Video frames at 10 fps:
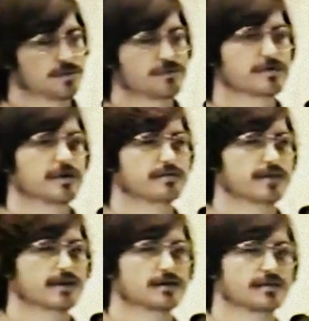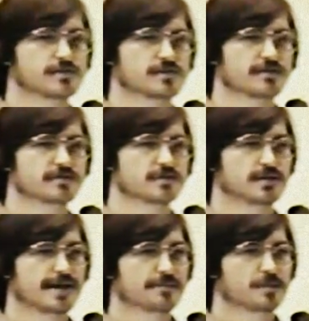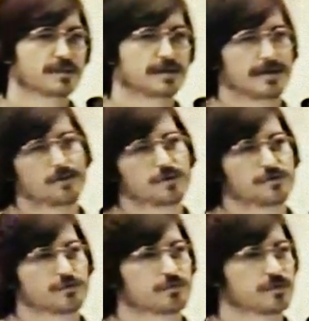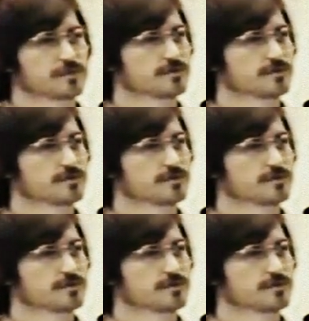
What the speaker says: We've got a DEC 1170 at Apple where the terminals